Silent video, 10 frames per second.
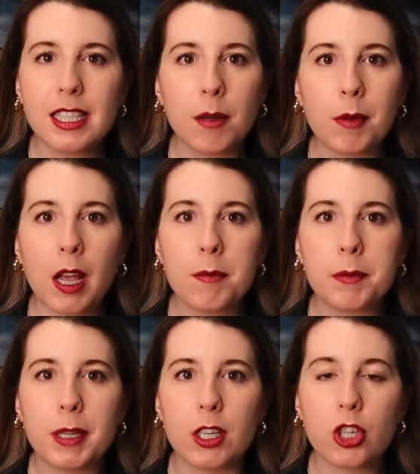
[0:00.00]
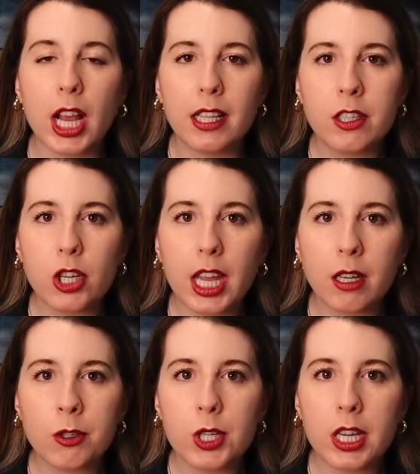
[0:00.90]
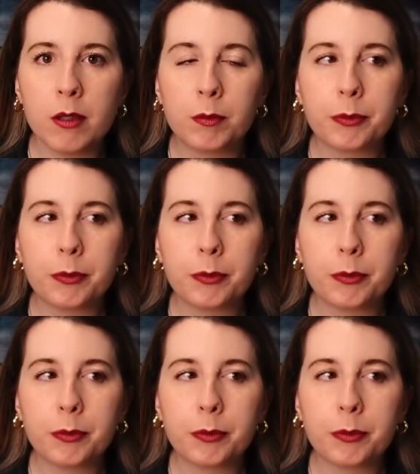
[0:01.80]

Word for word: sometimes be a challenging energy,